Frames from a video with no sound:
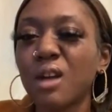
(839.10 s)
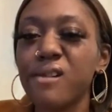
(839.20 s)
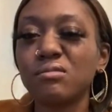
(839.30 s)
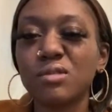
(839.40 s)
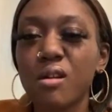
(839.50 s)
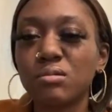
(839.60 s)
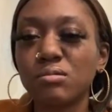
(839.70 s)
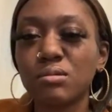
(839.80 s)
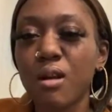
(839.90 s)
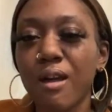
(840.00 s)
I don't know.
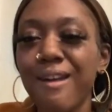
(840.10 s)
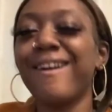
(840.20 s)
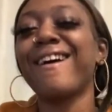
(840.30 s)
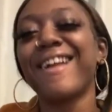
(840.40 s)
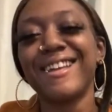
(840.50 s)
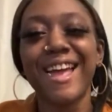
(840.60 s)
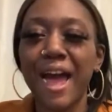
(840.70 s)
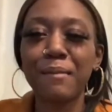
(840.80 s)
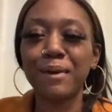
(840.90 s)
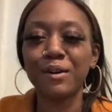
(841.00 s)

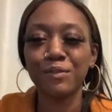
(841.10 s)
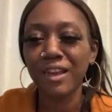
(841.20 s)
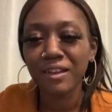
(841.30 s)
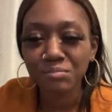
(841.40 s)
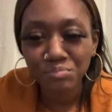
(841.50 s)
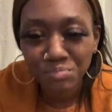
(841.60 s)
I'm both, yeah.